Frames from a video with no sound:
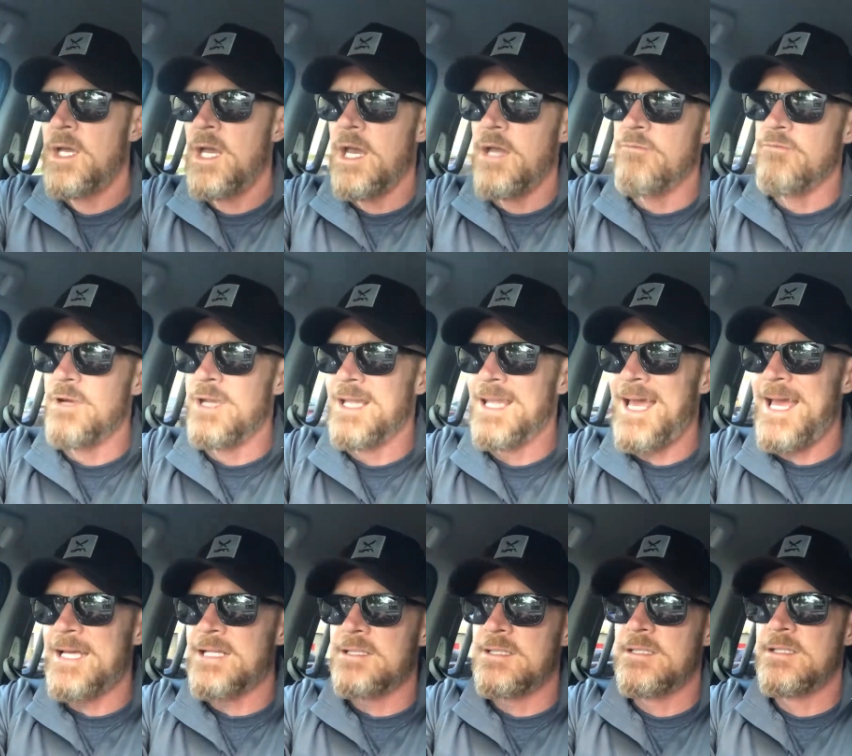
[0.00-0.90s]
and
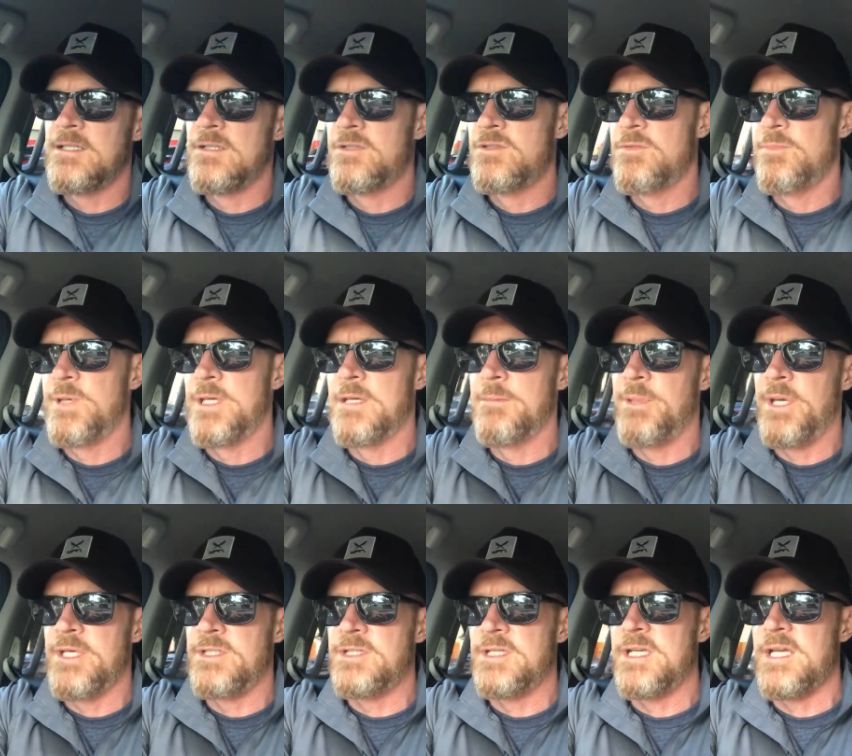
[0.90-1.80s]
relax to be your
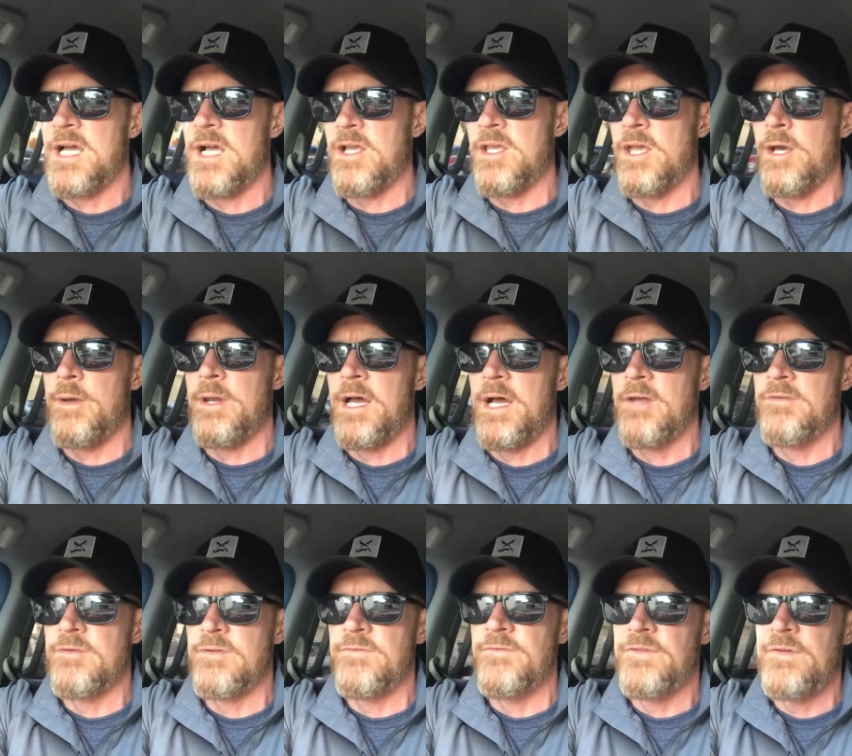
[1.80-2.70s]
best. You can't go at
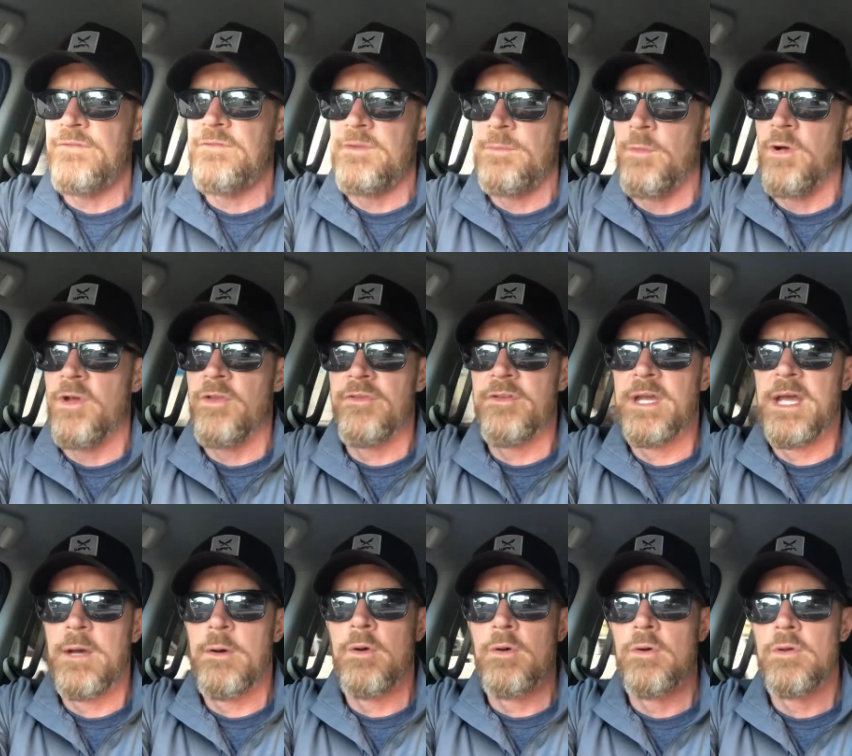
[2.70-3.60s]
150 miles an
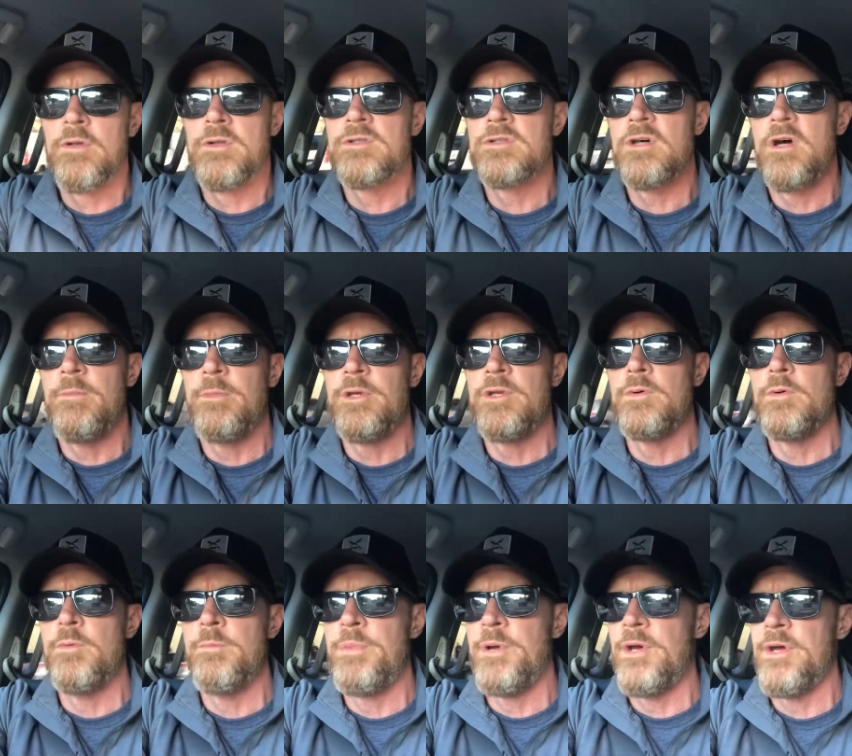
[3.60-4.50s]
hour all the time or you
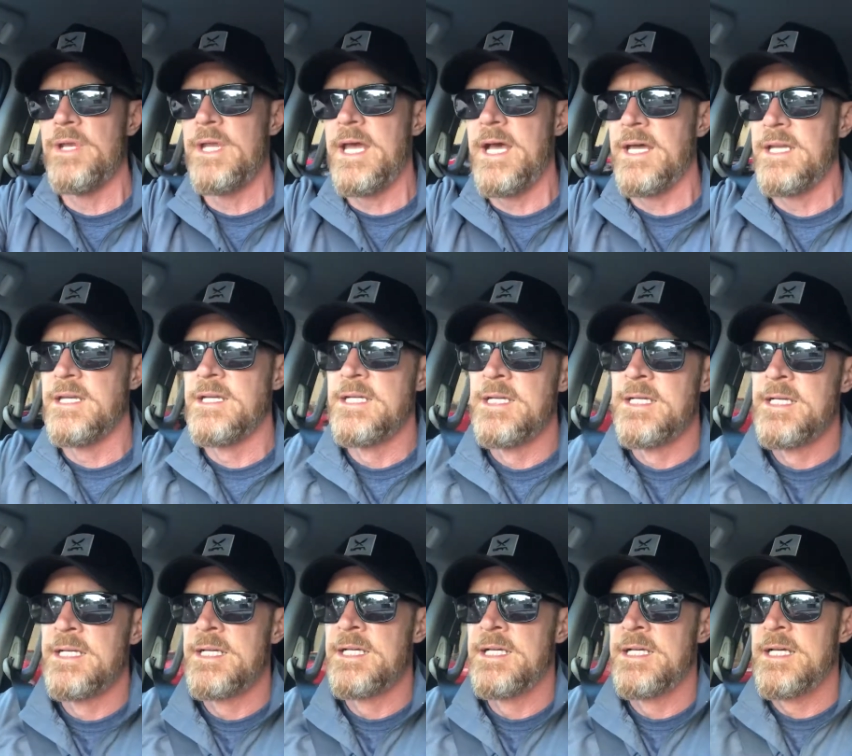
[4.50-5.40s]
will burn out.
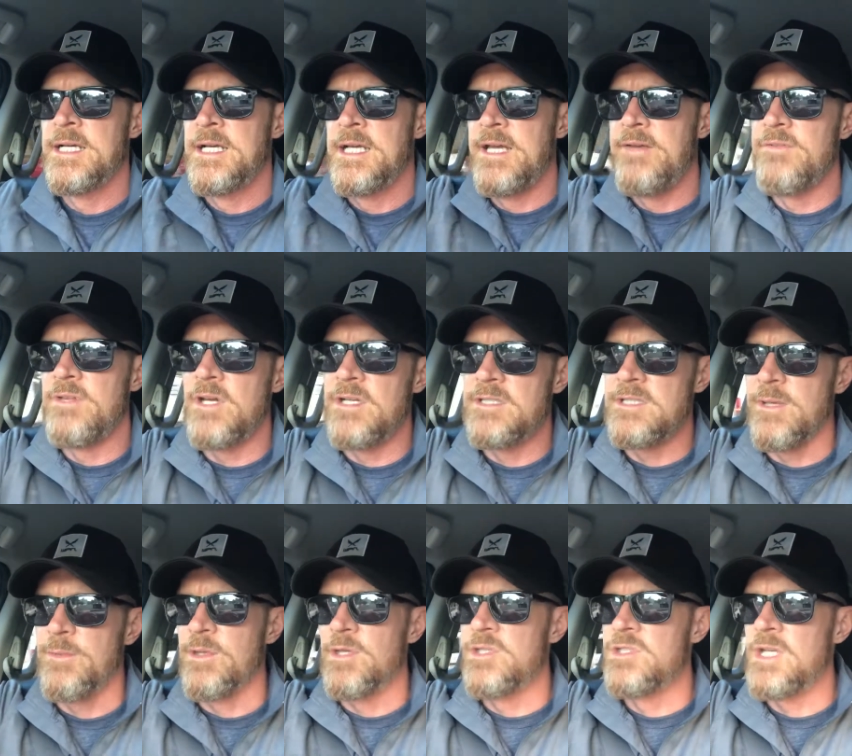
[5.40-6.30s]
Even though it's
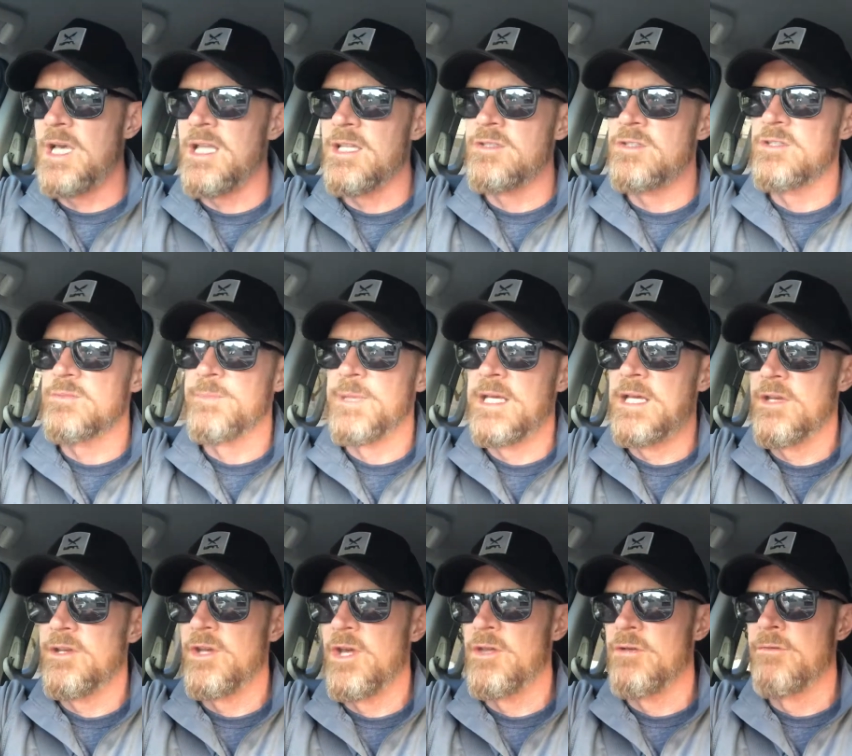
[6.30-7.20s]
certainly challenges me, I
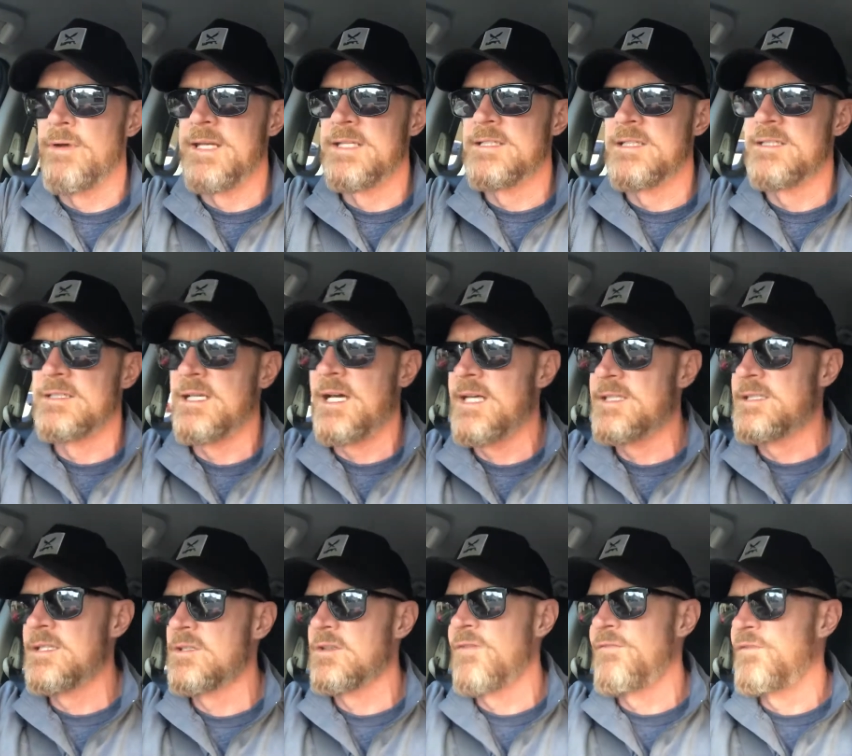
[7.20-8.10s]
know the reason it does
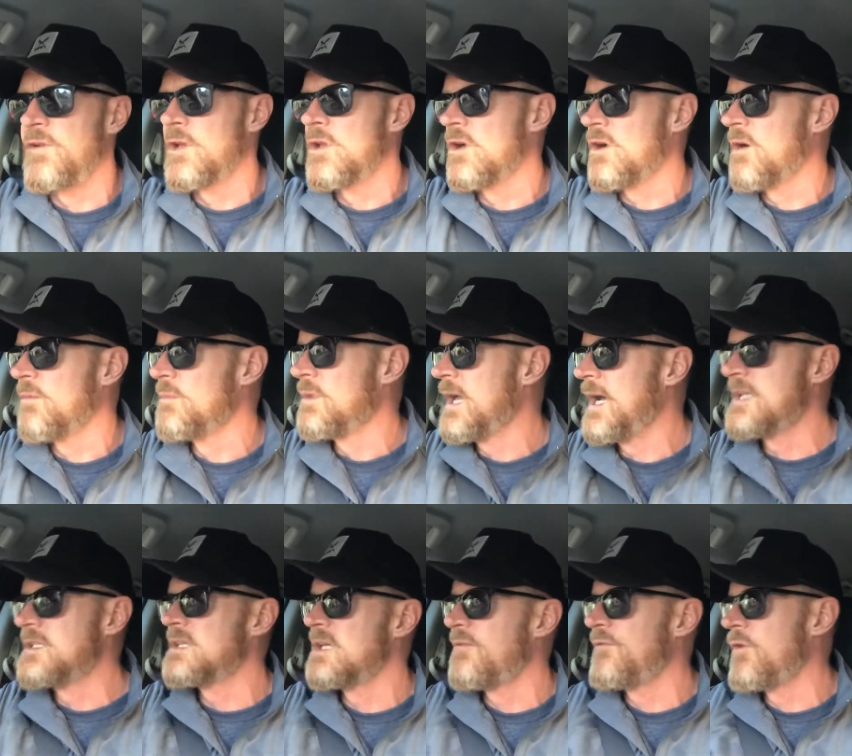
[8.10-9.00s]
is I feel like I'm
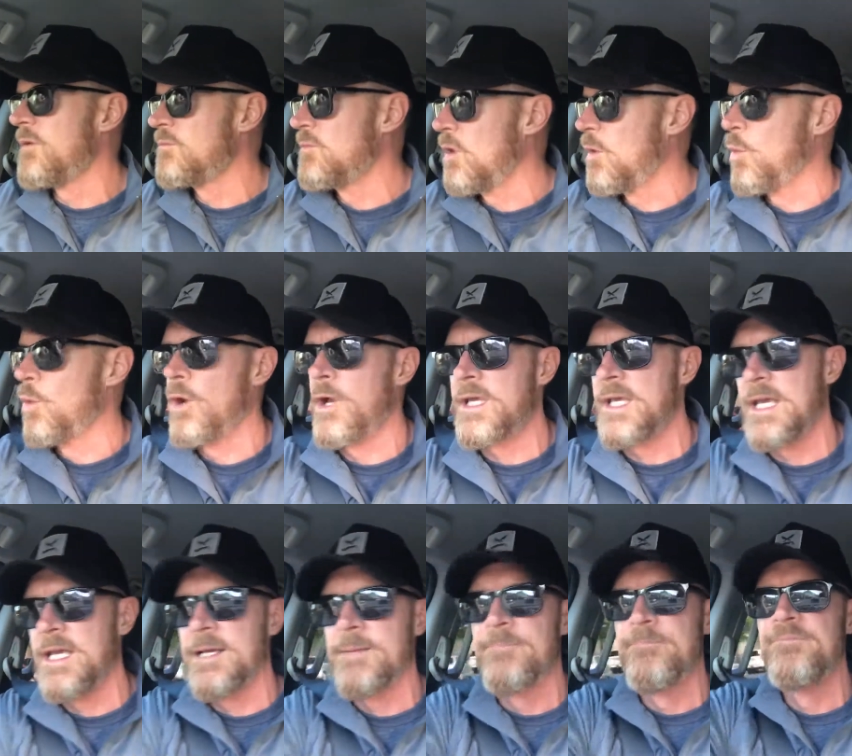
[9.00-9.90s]
lazy if I'm not
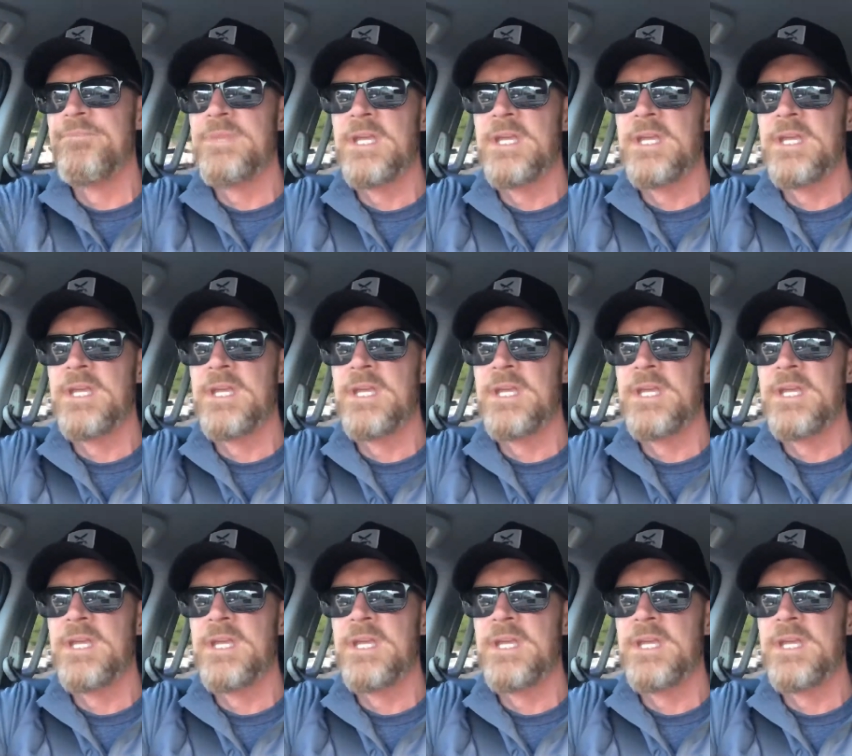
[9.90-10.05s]
working